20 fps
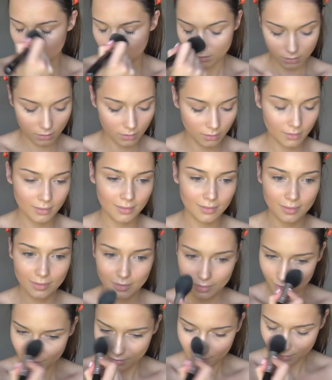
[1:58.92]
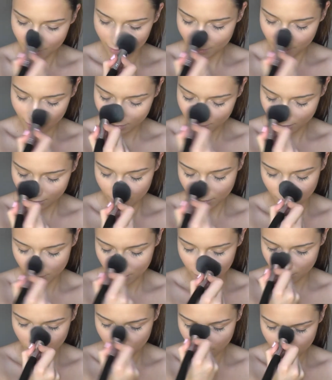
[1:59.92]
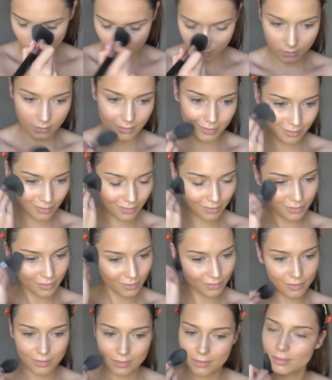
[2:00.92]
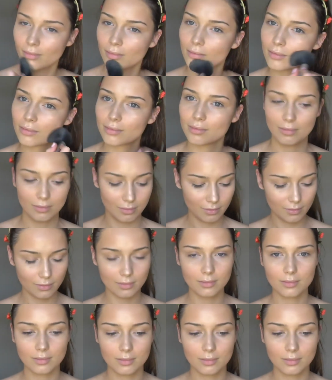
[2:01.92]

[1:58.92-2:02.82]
Oh, pardon me. And yeah, just sort of putting that